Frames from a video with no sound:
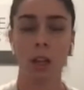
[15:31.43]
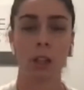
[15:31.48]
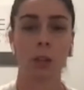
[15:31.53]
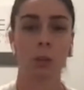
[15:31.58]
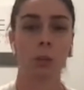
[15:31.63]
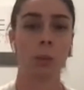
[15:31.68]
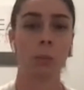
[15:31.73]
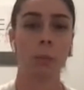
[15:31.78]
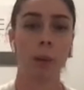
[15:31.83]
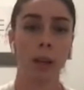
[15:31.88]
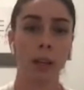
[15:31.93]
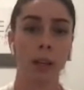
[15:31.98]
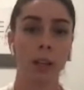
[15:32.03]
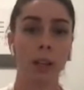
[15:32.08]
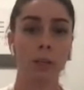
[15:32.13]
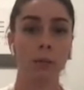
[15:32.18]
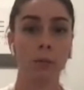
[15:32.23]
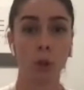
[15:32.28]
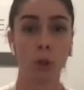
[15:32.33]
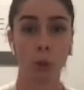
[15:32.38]

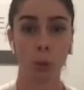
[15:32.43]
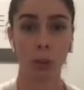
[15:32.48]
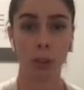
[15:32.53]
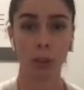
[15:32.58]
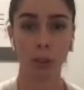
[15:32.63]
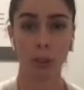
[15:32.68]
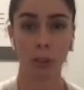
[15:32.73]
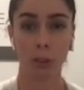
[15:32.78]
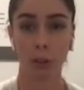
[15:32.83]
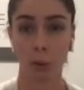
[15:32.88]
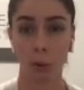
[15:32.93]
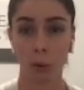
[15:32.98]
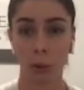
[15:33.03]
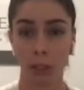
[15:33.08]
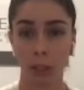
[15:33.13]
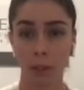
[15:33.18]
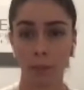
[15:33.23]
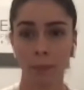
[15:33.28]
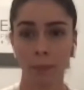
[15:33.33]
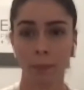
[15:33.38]
repetitive joint
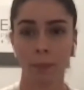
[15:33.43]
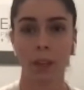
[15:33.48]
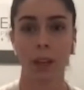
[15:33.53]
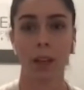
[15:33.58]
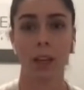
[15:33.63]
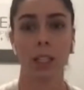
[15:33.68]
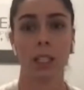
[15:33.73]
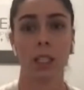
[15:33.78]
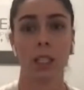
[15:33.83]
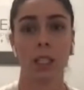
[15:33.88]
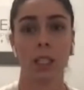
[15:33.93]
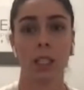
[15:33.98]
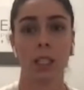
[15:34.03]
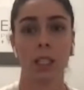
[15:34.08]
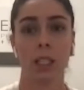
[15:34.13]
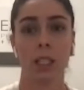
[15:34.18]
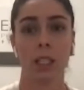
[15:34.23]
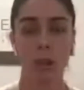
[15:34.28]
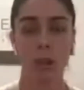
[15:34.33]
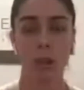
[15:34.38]
loading,
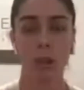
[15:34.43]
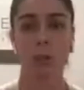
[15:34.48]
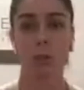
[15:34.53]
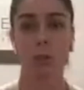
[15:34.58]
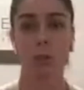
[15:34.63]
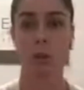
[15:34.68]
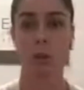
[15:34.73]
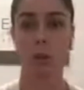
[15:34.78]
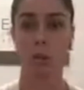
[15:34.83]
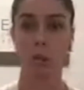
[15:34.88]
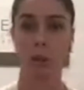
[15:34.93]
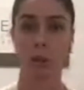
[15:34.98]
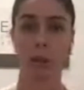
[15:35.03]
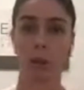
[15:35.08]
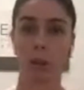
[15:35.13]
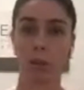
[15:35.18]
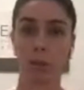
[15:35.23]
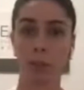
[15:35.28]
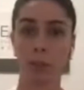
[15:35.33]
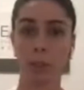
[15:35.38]
especially over a long period
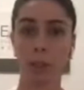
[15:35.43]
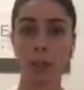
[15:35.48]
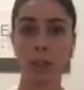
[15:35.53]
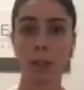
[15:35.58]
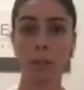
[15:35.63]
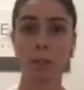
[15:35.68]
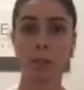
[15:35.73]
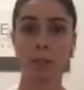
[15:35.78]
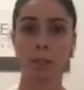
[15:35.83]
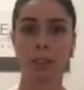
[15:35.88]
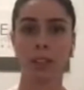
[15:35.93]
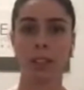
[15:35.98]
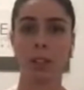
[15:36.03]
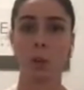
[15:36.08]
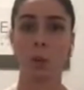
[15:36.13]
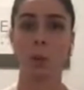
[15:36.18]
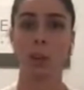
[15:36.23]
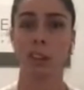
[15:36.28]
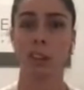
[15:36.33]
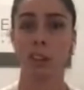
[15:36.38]
of time, like
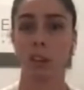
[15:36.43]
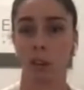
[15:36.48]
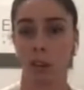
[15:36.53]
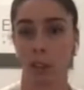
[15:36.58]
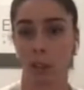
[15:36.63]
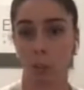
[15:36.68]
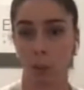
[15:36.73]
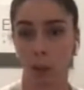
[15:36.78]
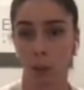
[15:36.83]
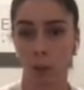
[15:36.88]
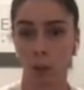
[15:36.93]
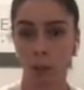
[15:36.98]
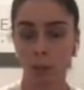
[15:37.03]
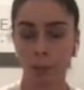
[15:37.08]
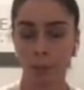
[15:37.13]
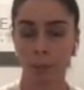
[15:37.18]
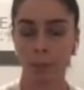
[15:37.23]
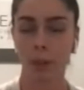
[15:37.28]
with an occupation,